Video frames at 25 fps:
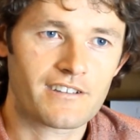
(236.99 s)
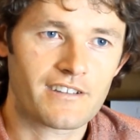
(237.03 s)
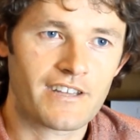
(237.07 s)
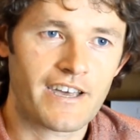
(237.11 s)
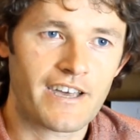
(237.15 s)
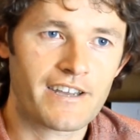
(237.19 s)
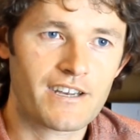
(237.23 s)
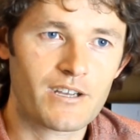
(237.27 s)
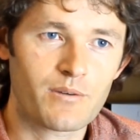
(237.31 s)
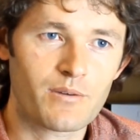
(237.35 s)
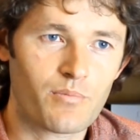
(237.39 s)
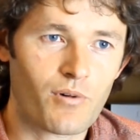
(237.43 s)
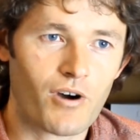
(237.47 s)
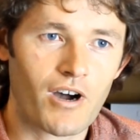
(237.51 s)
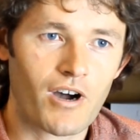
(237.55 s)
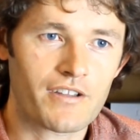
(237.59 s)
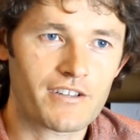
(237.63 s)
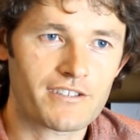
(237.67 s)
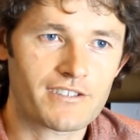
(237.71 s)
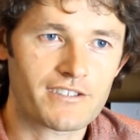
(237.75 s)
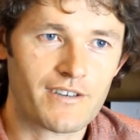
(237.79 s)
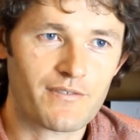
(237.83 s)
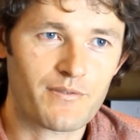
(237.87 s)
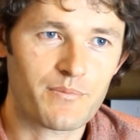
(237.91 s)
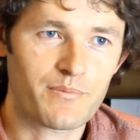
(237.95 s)
land empire
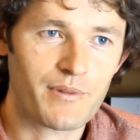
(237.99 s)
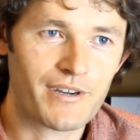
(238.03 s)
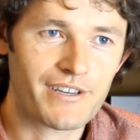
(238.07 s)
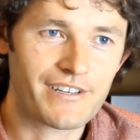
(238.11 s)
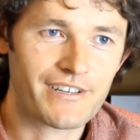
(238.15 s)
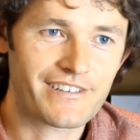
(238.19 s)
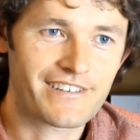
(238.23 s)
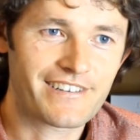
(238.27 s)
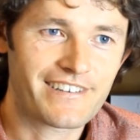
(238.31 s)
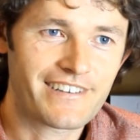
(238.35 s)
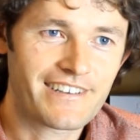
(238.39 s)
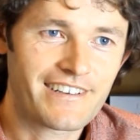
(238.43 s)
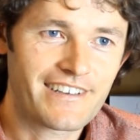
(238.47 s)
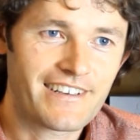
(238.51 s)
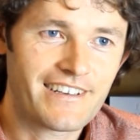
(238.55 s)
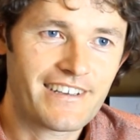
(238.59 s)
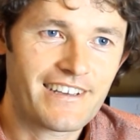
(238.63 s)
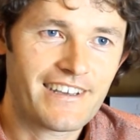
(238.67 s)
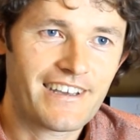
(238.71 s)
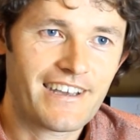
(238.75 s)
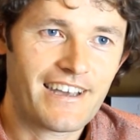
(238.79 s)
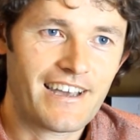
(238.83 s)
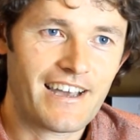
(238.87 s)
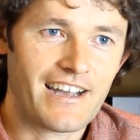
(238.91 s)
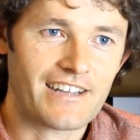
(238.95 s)
that's ever been.
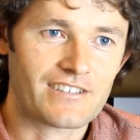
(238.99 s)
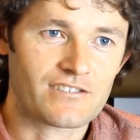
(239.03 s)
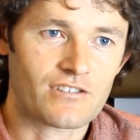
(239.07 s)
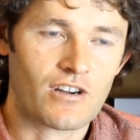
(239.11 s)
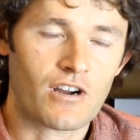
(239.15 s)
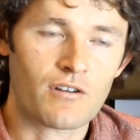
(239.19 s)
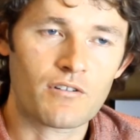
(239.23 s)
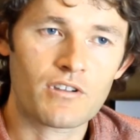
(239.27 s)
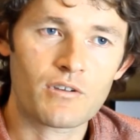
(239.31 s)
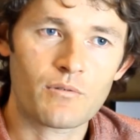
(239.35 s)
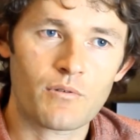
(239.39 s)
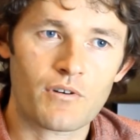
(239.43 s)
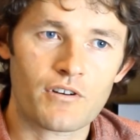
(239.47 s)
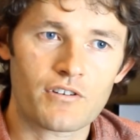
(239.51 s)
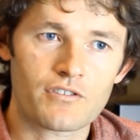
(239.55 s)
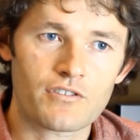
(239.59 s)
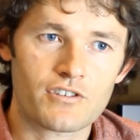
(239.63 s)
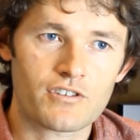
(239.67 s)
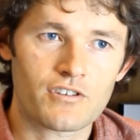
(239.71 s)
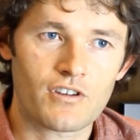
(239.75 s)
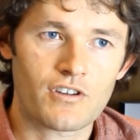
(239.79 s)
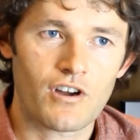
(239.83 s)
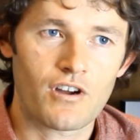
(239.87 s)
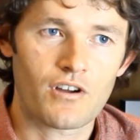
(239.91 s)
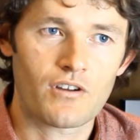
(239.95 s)
And so I really wanted
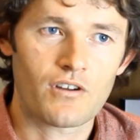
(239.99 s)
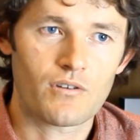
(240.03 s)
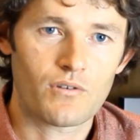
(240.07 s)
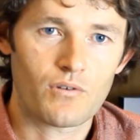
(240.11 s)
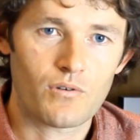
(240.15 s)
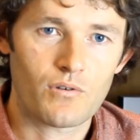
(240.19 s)
to know,